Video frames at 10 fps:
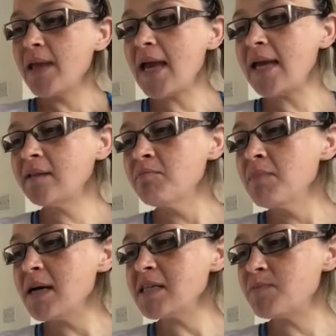It
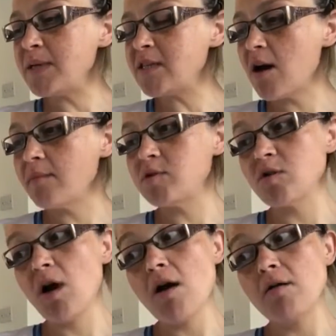must be time to
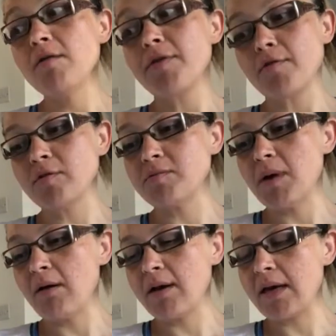go, thought
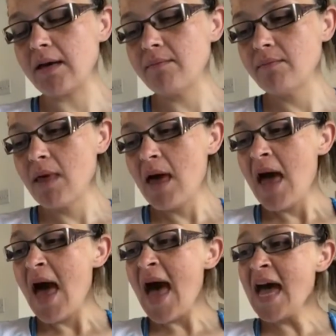Monkey.
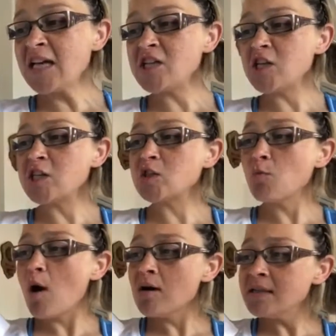And she
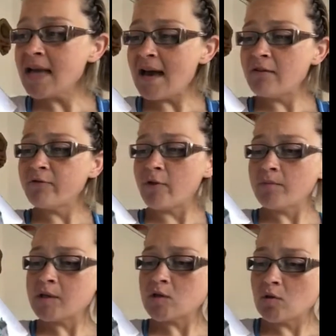swung down from
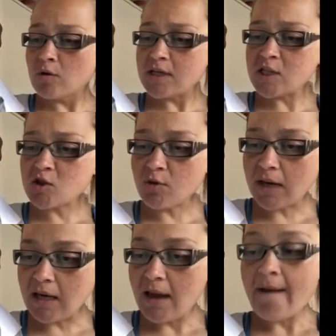the tallest
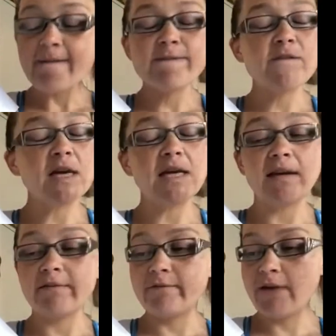tree
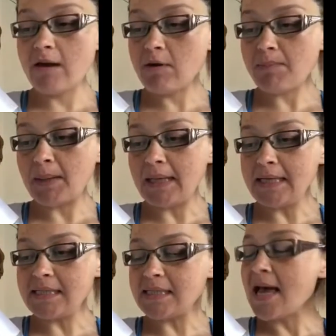feeling very
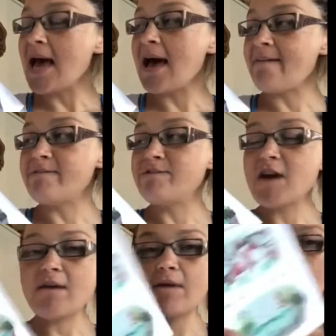pleased and
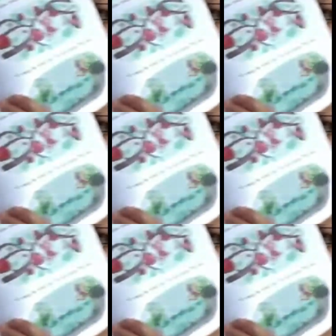very